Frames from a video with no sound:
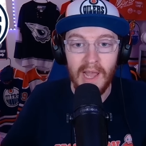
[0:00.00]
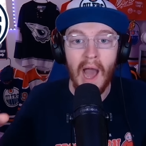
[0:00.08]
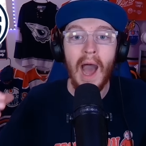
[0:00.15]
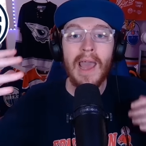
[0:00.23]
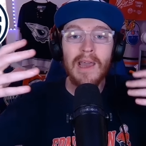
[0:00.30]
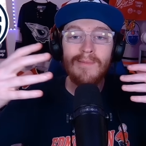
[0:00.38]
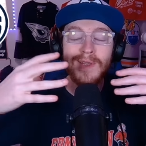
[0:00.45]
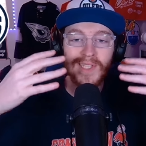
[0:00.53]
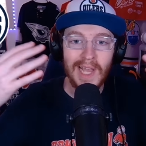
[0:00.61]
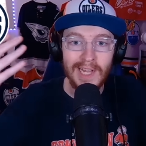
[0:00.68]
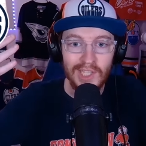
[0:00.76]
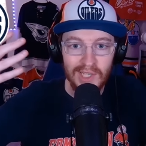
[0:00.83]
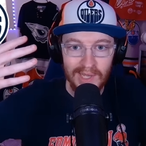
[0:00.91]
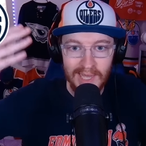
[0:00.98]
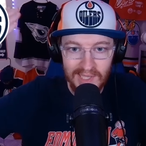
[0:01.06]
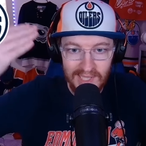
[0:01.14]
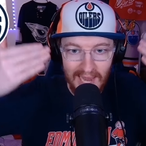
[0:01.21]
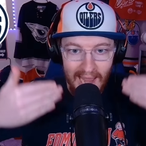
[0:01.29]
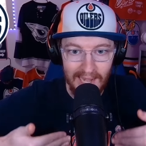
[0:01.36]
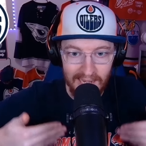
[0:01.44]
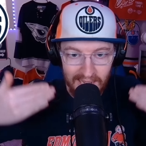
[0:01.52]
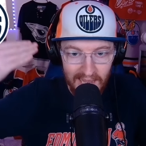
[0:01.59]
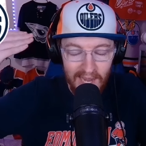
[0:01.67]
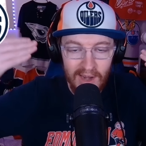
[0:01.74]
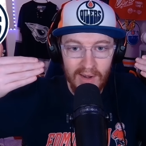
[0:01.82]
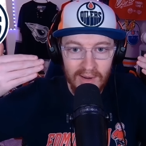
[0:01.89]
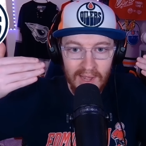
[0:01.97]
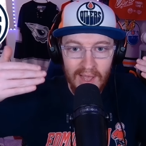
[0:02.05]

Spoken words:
I am essentially sitting here,